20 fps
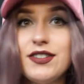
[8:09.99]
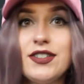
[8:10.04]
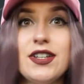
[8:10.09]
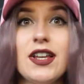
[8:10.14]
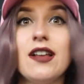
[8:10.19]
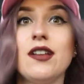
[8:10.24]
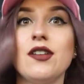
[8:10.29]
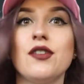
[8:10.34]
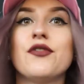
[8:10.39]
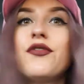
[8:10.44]

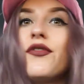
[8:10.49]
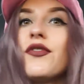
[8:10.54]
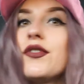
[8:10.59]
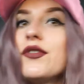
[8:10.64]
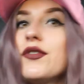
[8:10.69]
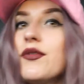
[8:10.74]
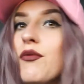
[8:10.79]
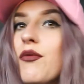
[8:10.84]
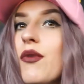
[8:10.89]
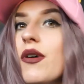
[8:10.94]
tell you for
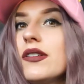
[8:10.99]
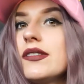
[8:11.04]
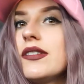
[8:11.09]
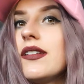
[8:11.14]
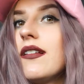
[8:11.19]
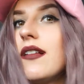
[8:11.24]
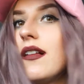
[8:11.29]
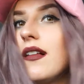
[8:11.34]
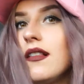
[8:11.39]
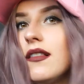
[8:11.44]
what
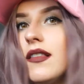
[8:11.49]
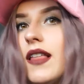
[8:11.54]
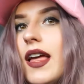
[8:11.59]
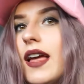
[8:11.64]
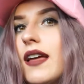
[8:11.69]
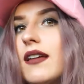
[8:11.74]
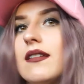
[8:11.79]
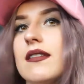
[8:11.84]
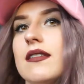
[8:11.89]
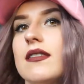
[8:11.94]

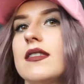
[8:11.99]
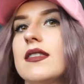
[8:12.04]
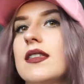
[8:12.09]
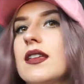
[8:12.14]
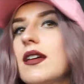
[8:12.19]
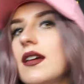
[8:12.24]
length.